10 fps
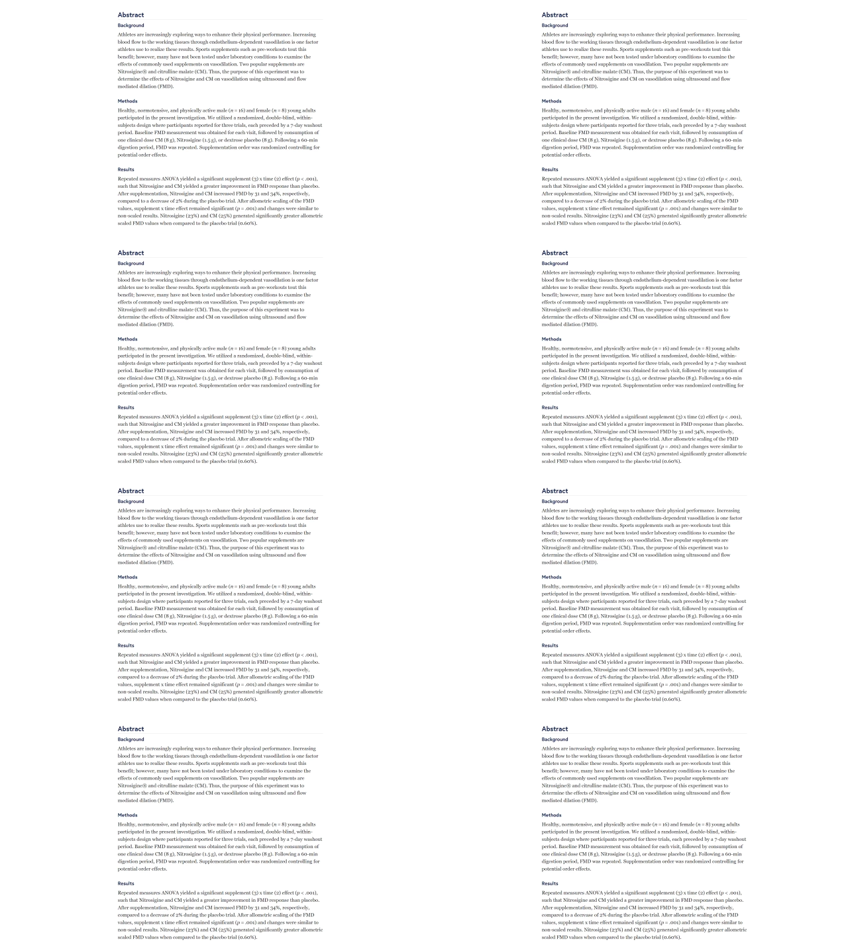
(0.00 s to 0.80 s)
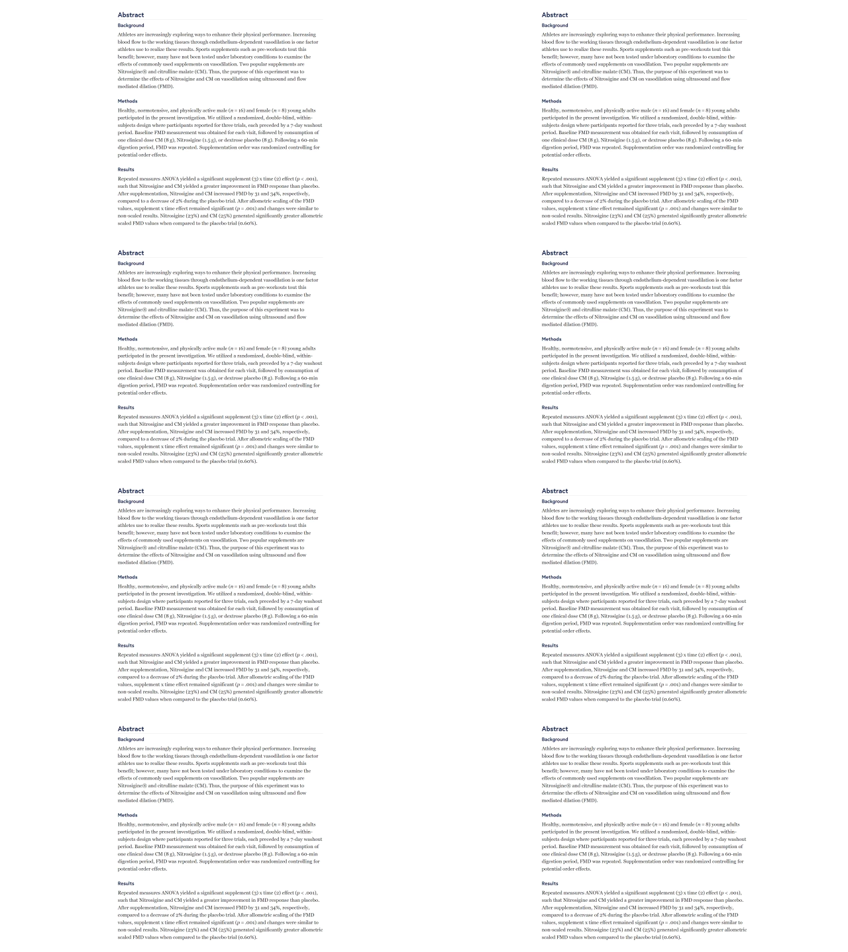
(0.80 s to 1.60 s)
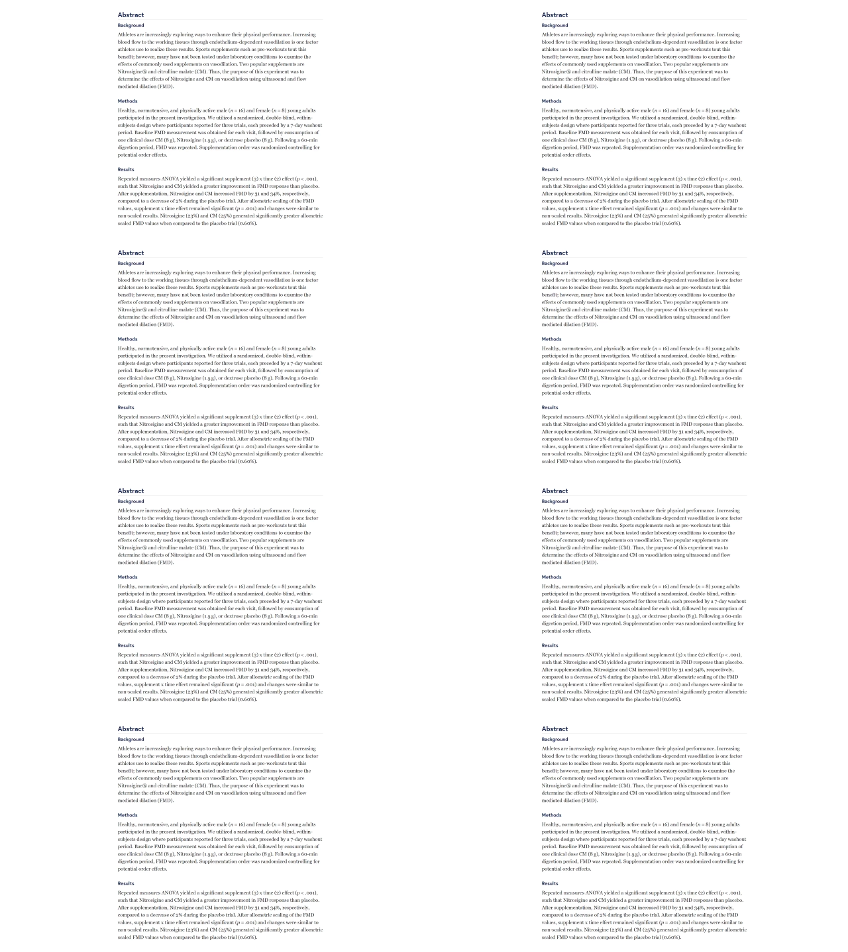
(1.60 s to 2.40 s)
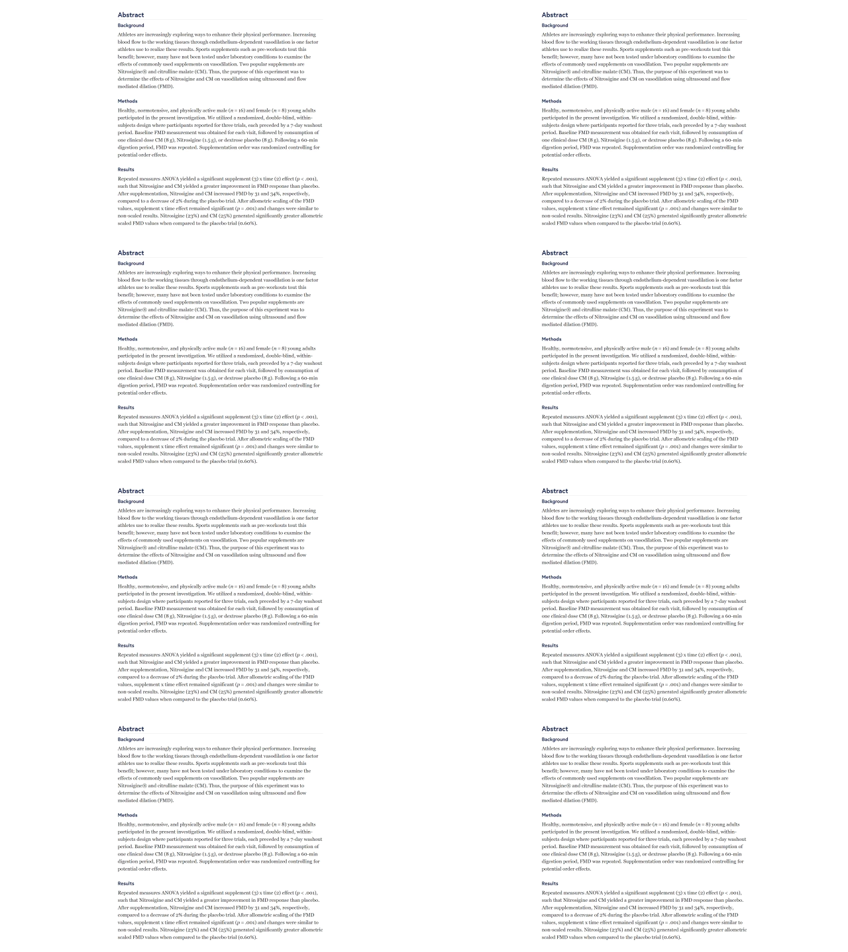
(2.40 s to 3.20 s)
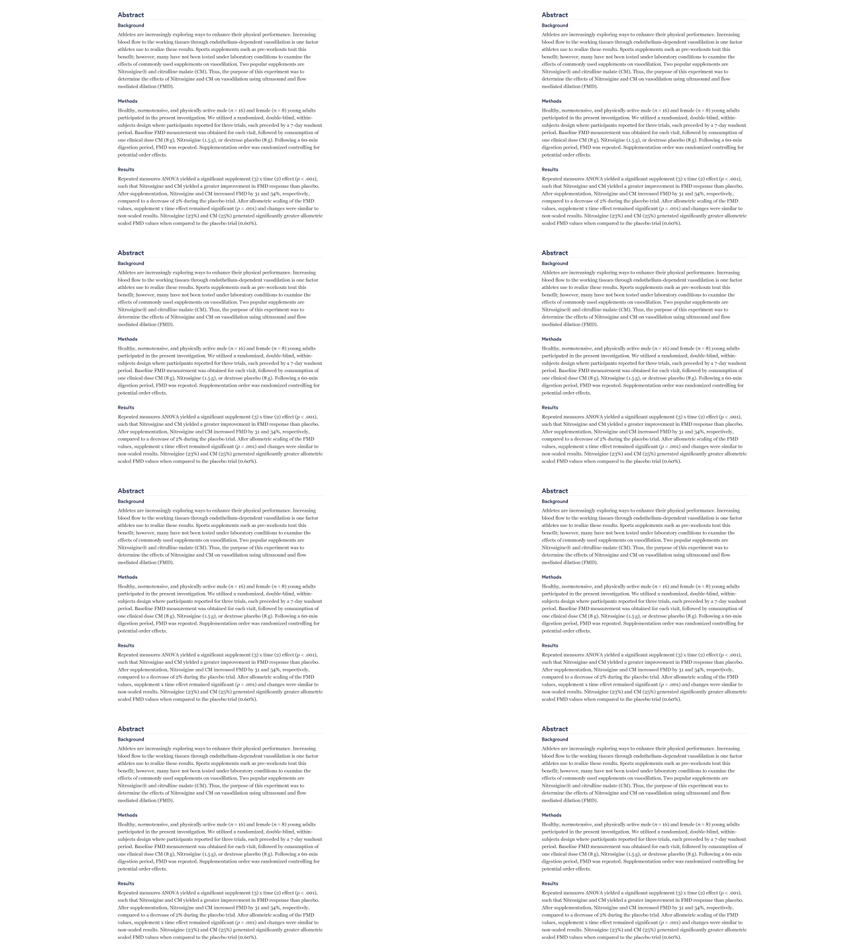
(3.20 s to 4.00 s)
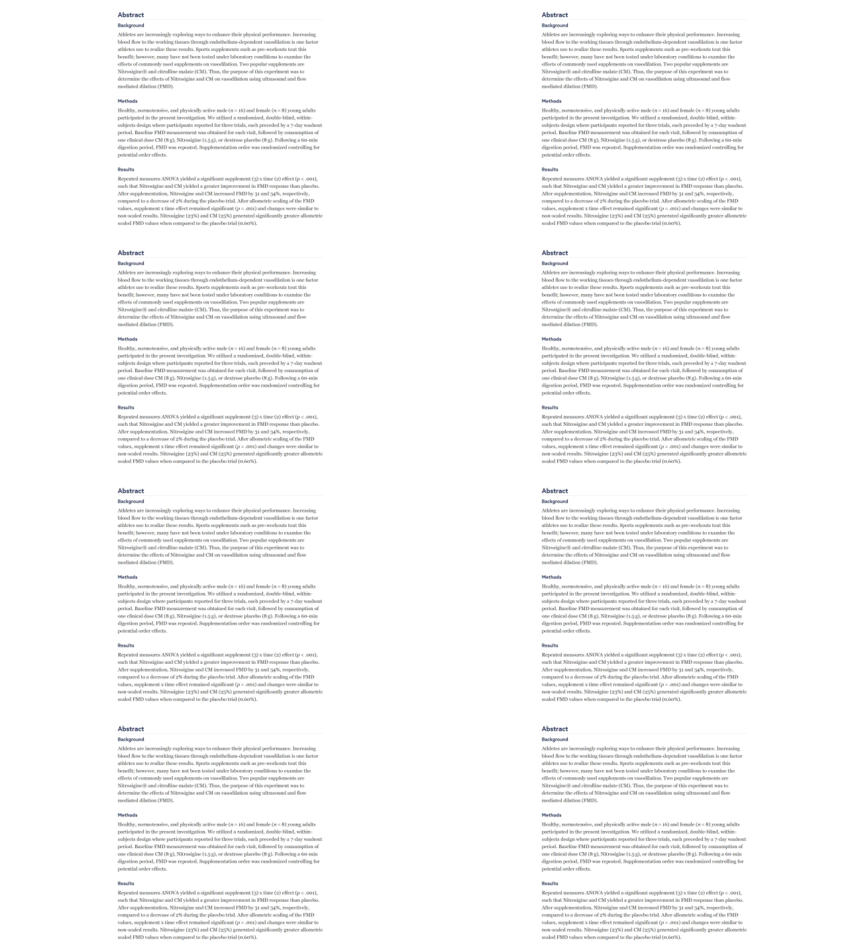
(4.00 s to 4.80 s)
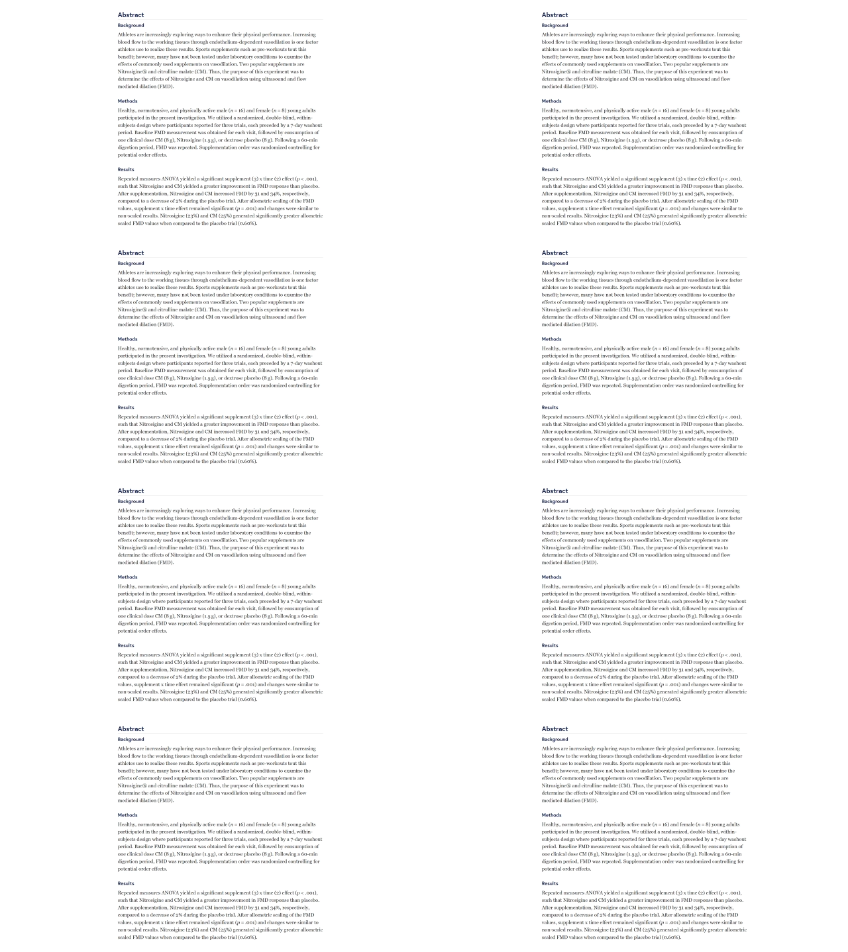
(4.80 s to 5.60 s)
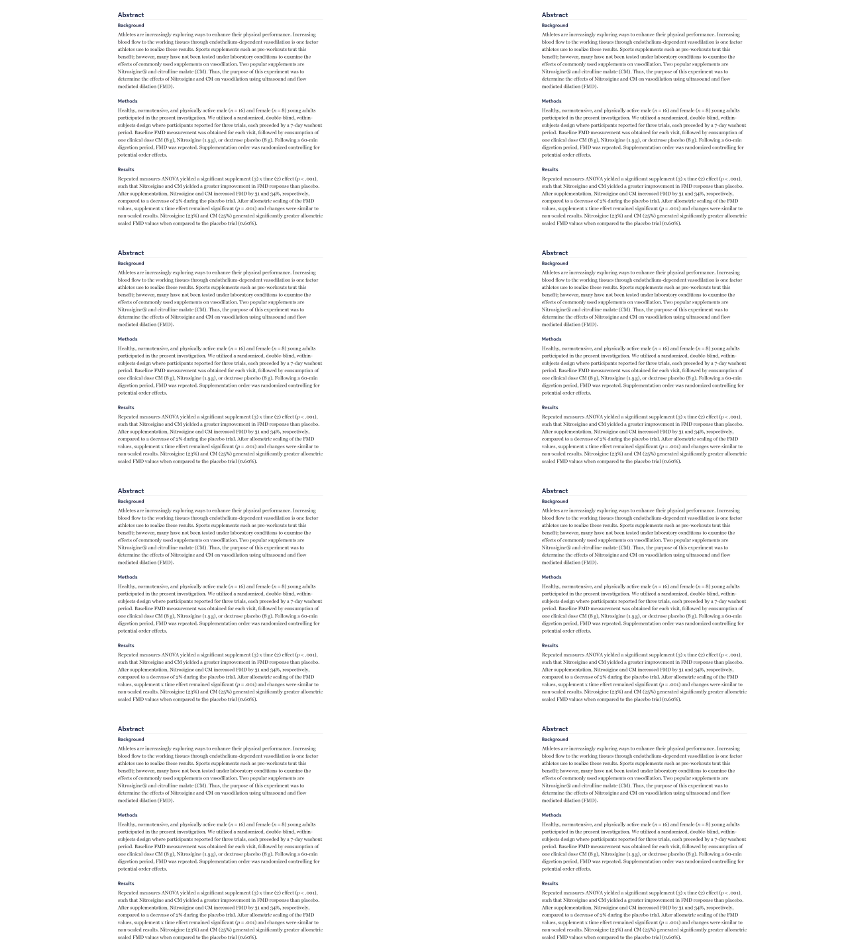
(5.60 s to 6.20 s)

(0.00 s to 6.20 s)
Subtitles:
No face is visible, so there are no lips to read.